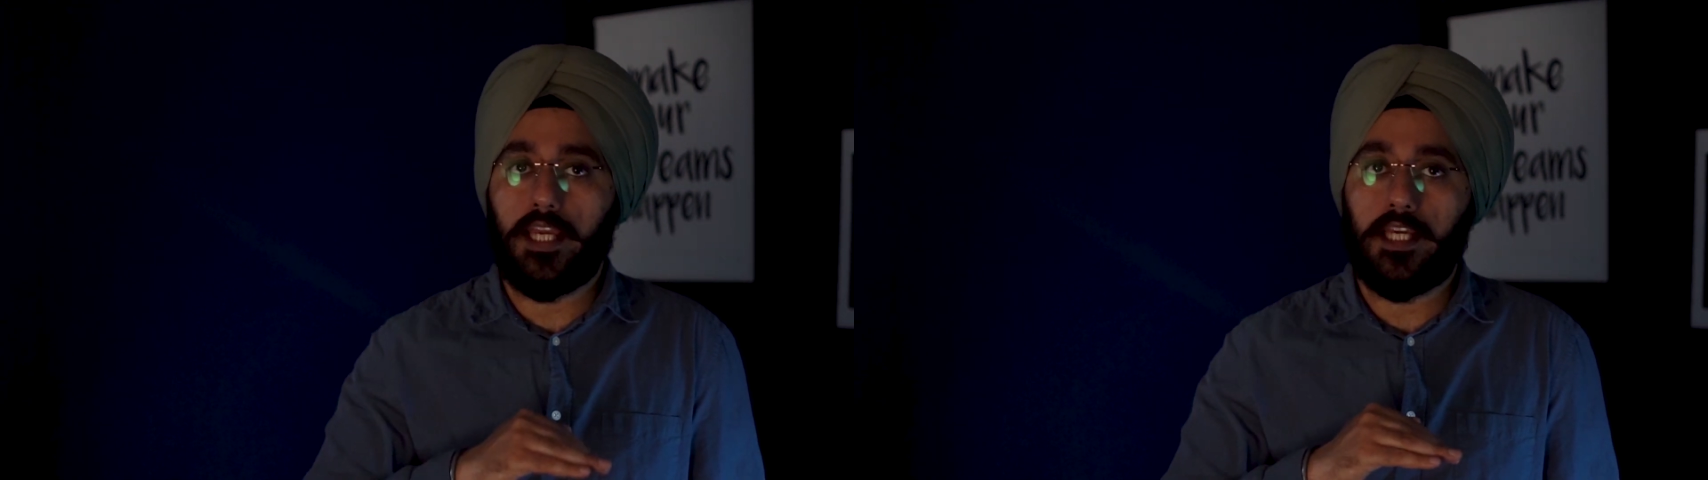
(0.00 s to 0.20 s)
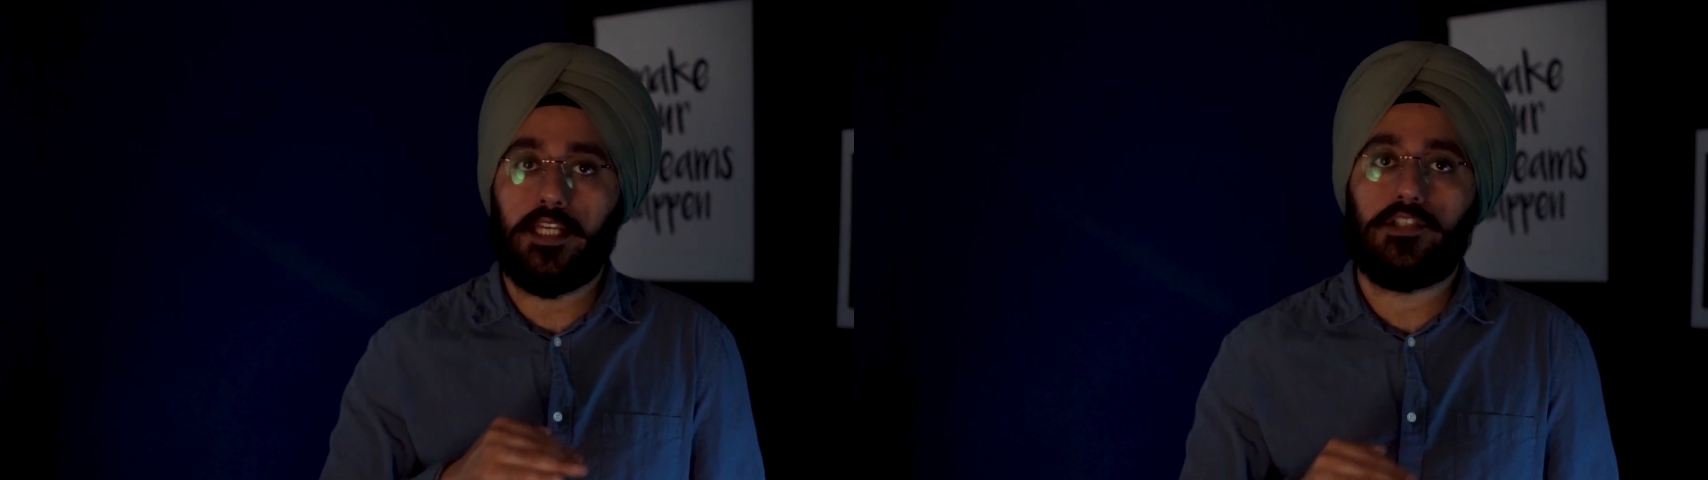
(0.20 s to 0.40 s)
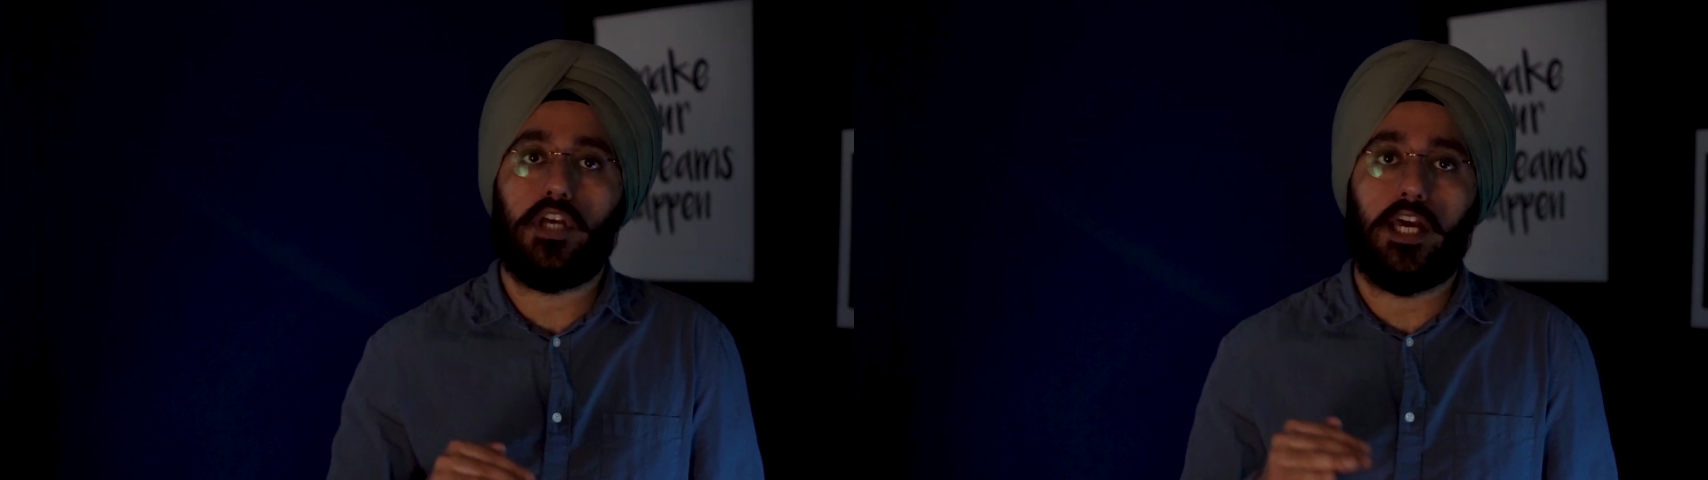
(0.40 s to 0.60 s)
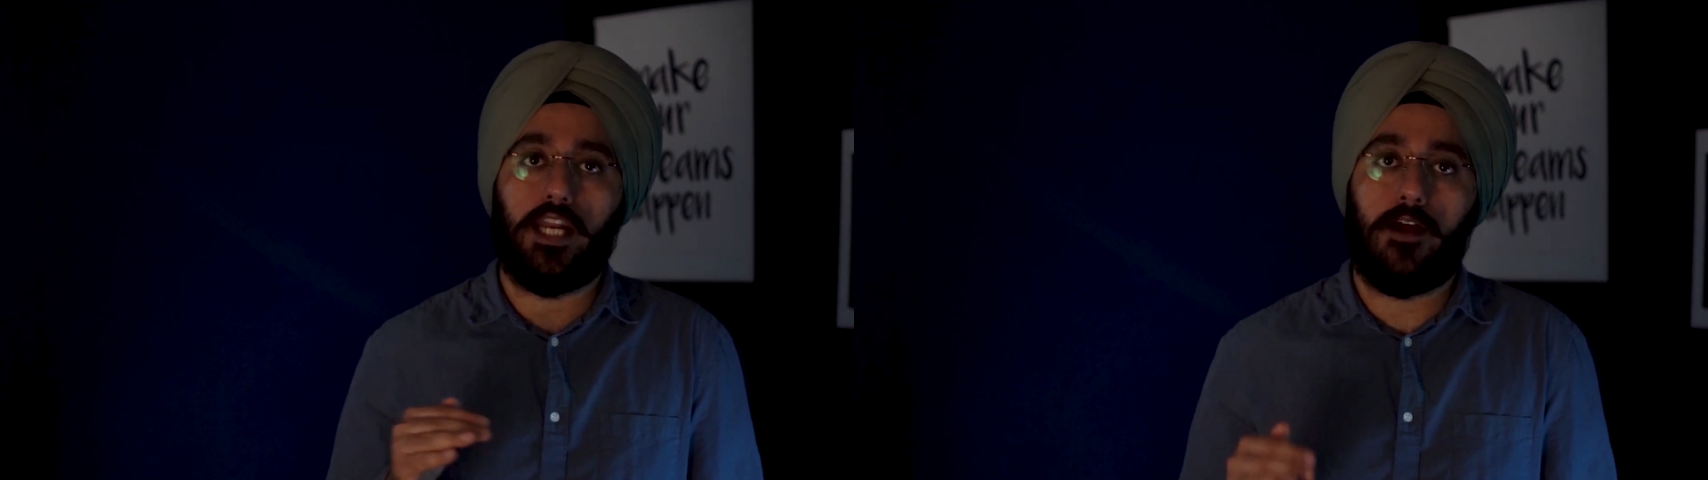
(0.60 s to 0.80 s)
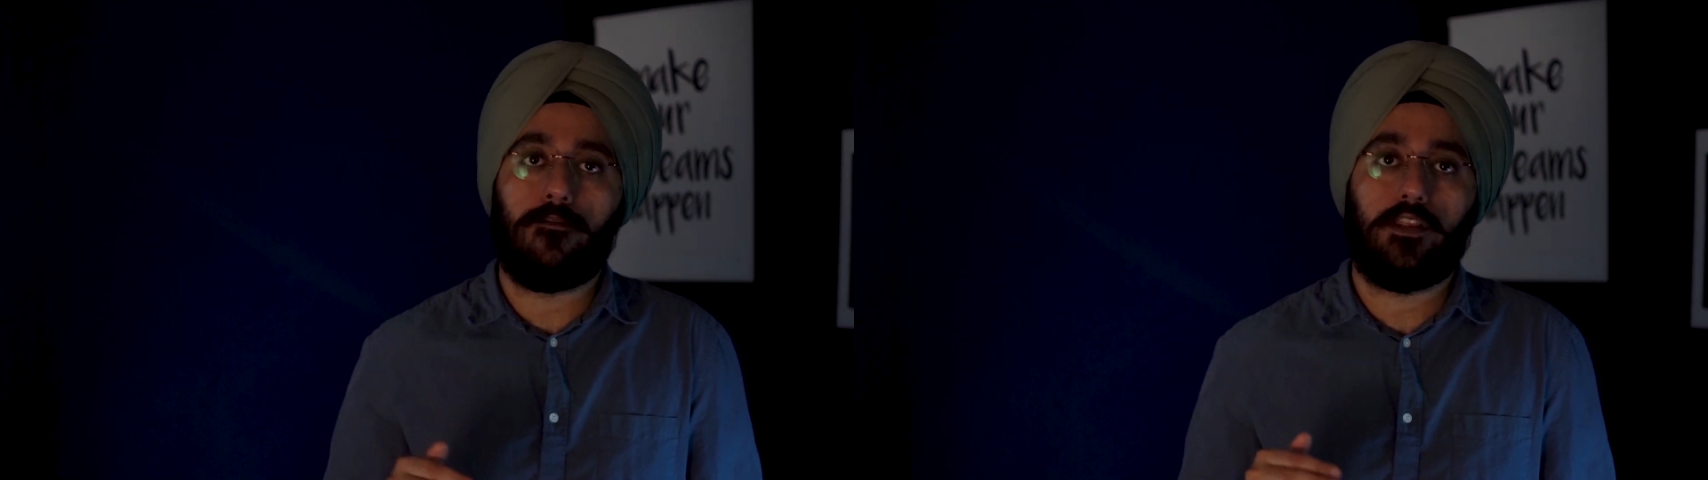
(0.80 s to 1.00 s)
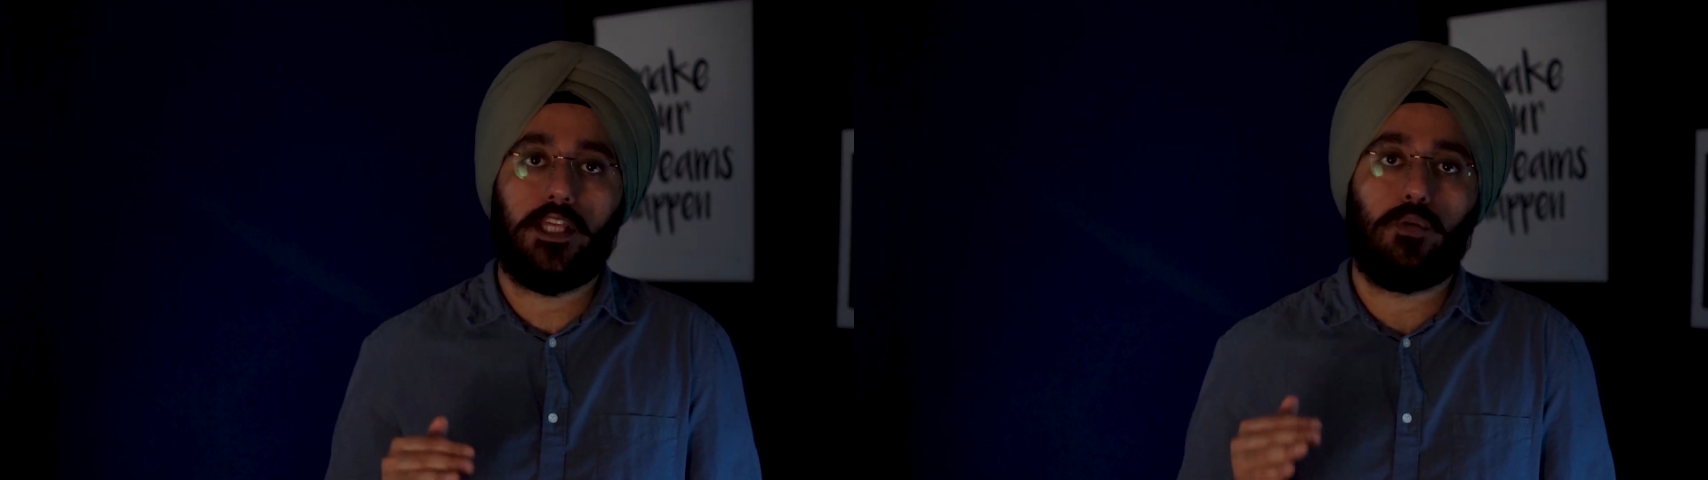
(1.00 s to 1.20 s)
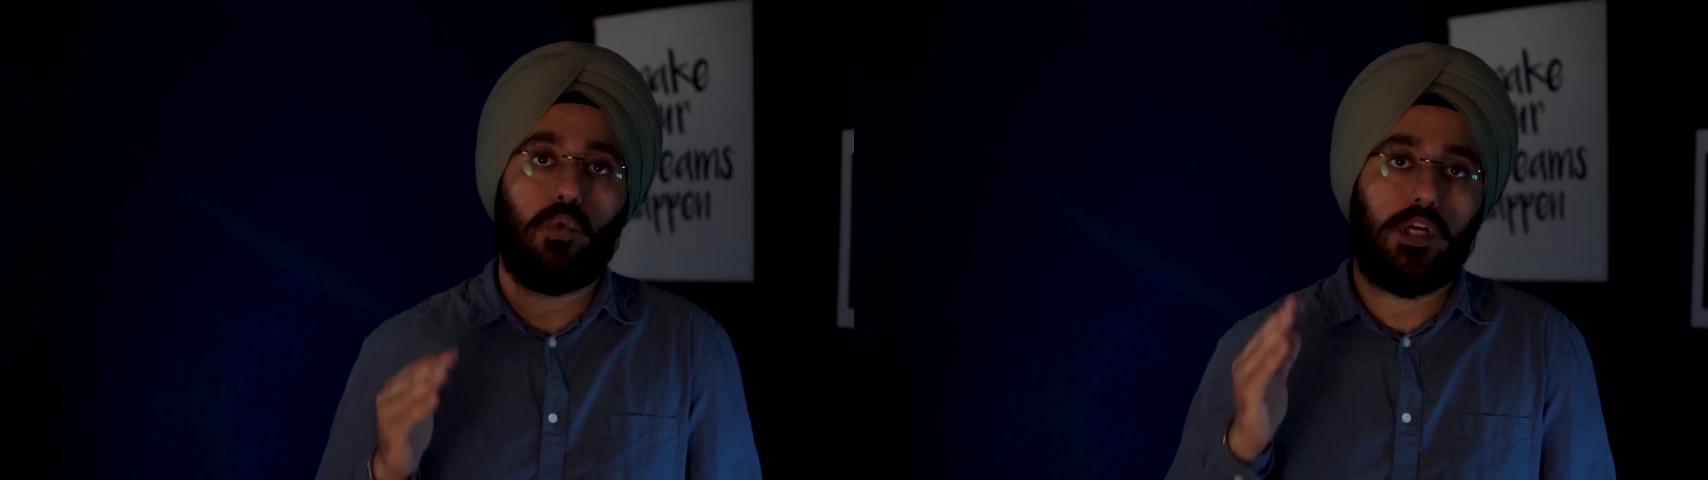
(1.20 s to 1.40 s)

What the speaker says: each and everything.